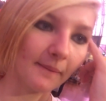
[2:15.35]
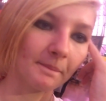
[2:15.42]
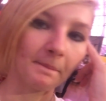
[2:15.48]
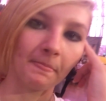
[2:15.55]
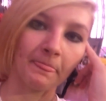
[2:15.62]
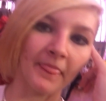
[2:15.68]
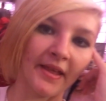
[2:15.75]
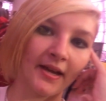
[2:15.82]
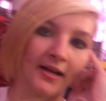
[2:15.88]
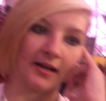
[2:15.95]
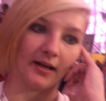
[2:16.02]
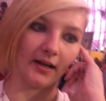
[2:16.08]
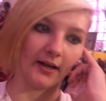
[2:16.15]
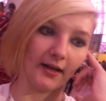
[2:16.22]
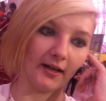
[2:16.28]

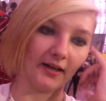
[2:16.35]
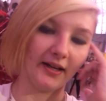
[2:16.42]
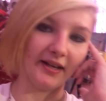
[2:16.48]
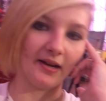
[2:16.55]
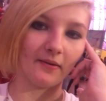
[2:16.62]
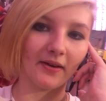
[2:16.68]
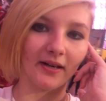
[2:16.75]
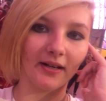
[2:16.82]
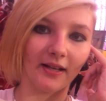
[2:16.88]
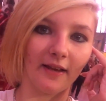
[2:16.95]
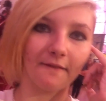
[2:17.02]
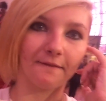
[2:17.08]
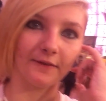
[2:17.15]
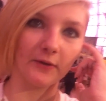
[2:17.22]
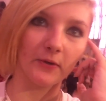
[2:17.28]
Uh, and now we're gonna
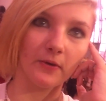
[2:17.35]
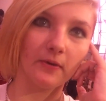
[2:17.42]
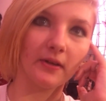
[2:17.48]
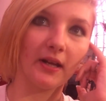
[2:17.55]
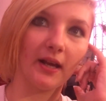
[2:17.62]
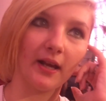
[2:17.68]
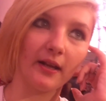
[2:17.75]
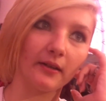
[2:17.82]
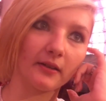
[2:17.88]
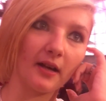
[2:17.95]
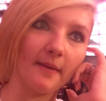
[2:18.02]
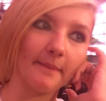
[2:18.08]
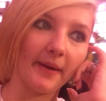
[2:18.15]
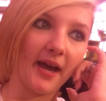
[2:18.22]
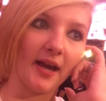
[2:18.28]
get food and
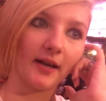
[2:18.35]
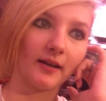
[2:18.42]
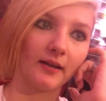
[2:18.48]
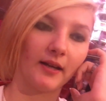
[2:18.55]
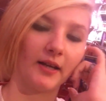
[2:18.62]
come back